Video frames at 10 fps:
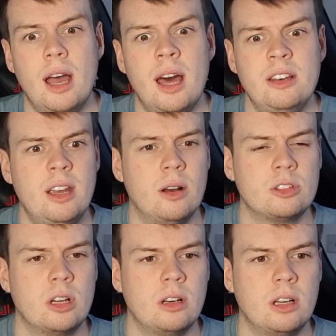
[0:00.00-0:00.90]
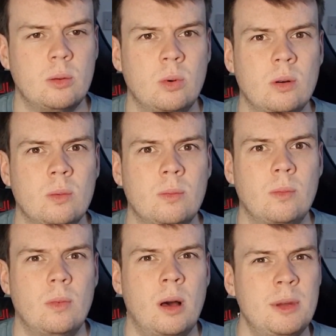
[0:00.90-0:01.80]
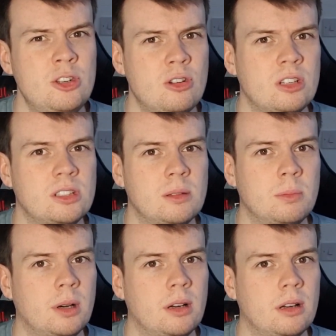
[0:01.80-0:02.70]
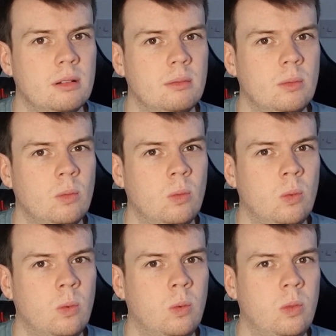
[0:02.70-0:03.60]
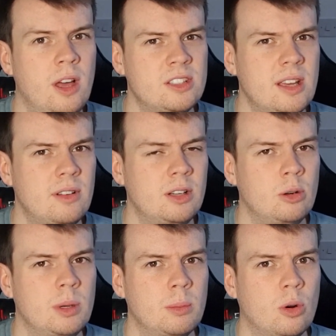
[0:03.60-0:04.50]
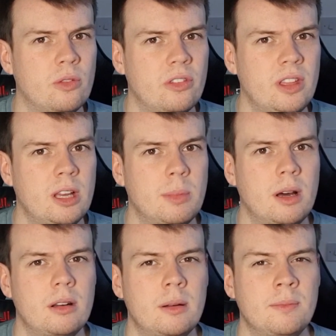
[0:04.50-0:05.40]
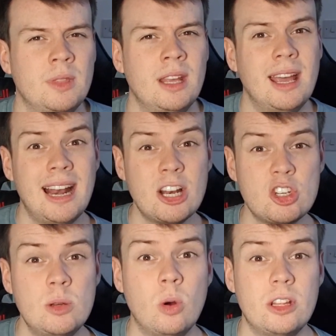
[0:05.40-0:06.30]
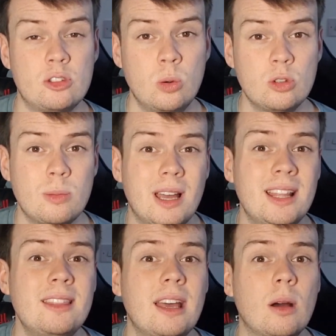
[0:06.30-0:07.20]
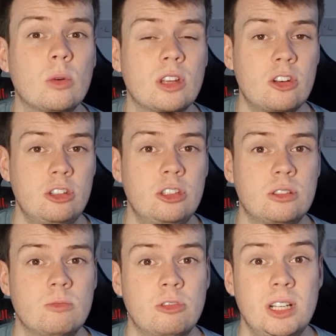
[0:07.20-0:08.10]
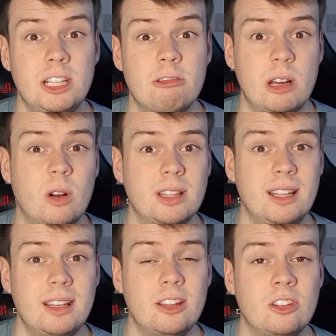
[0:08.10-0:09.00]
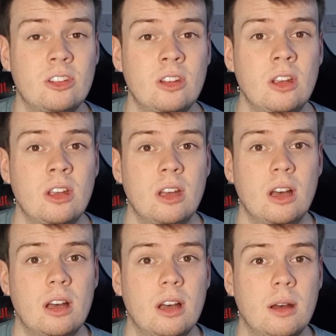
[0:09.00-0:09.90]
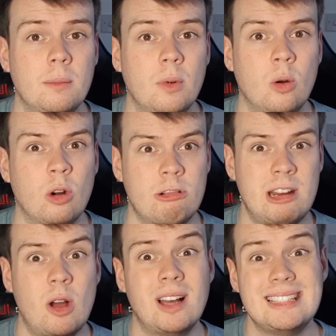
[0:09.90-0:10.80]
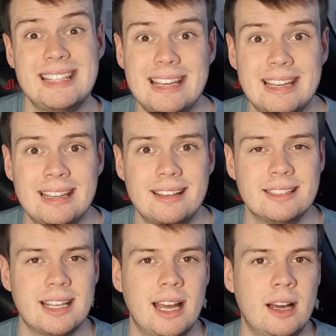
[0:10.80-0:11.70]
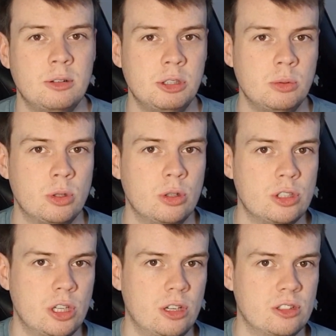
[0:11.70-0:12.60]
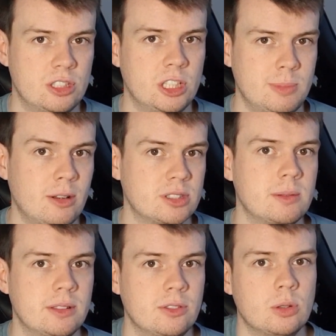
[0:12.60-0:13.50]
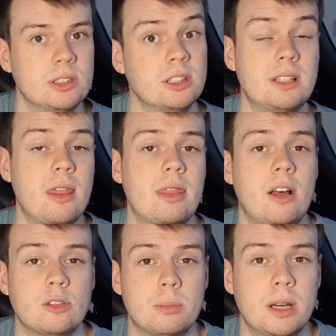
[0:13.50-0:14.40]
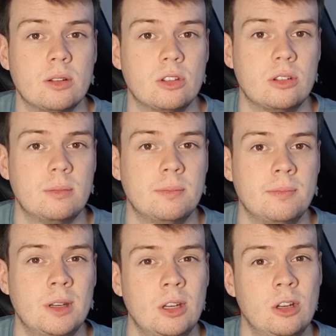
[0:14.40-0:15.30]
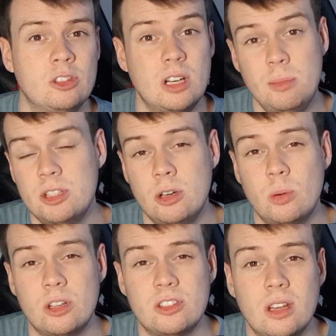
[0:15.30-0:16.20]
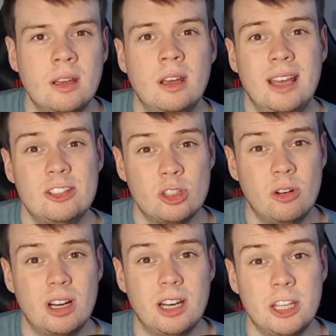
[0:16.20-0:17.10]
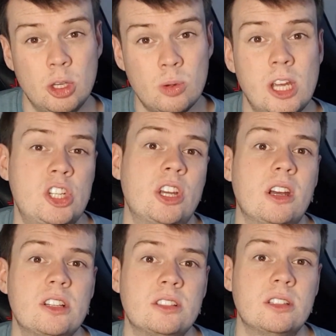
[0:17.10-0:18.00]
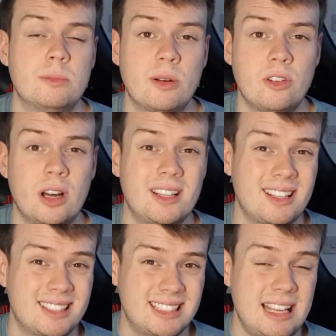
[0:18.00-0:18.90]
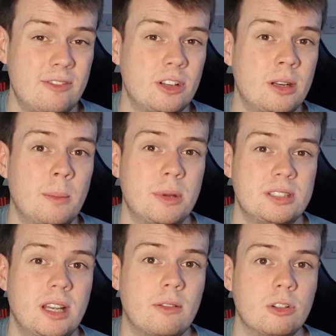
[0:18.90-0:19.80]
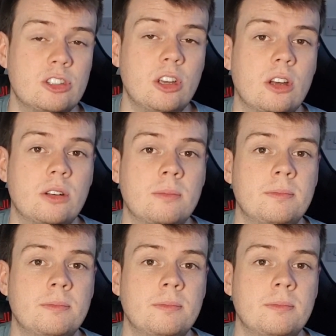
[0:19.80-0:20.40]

And yeah, I was kind of like, well, I'm interested, but let's have a little bit more of a think about it. And actually what it talked about in there was actually some really great ideas, or a great idea as to how you could turn £6.74 into £10,000. So let me tell you what it said. Historically, UK shares have provided a 7% return.